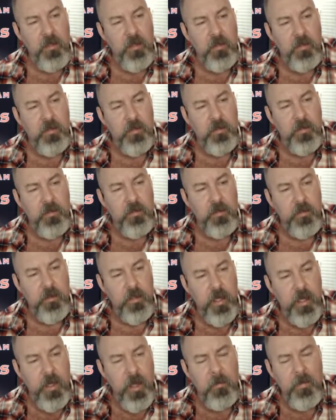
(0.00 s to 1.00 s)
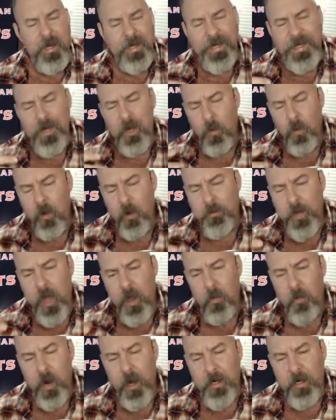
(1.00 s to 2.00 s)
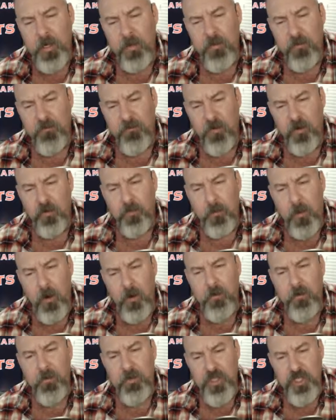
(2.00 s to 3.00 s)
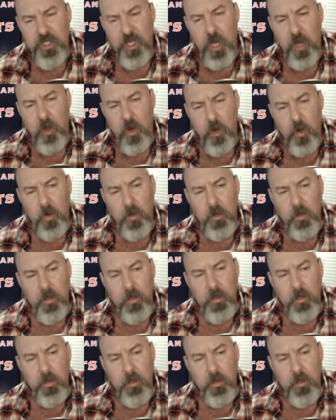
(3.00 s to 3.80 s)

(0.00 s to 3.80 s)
I'm going to get it worked out where I can do the first part of the show,